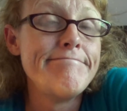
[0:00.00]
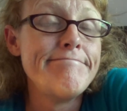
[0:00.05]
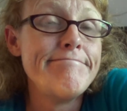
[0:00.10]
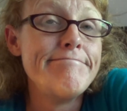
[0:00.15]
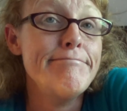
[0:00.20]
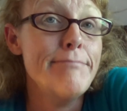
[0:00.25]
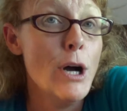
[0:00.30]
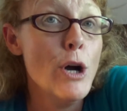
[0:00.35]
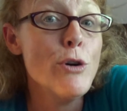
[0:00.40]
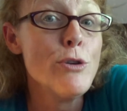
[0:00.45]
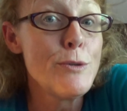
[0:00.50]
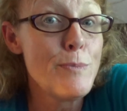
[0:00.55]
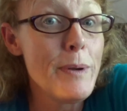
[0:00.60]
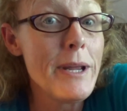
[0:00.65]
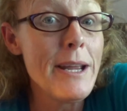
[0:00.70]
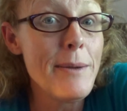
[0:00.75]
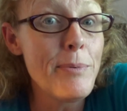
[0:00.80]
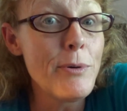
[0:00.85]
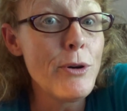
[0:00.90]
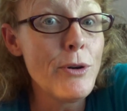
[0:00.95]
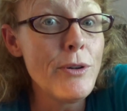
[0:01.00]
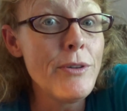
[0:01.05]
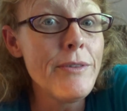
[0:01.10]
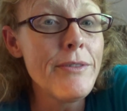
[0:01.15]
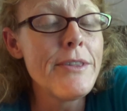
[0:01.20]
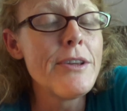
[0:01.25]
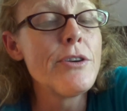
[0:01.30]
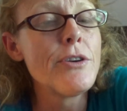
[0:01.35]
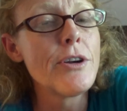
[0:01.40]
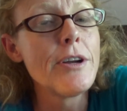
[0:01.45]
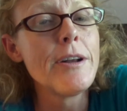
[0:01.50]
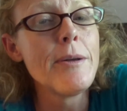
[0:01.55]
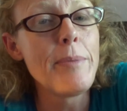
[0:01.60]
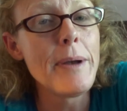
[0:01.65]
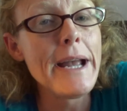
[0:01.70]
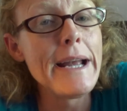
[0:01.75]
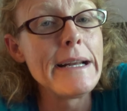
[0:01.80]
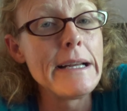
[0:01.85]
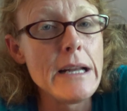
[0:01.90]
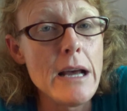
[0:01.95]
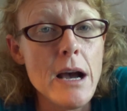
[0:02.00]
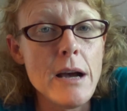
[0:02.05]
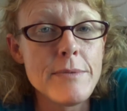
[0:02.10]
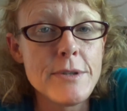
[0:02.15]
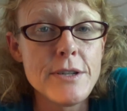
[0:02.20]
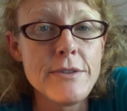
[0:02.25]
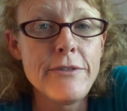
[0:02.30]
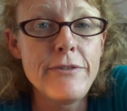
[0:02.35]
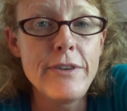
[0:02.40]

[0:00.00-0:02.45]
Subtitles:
Most people that are going to pay an adoption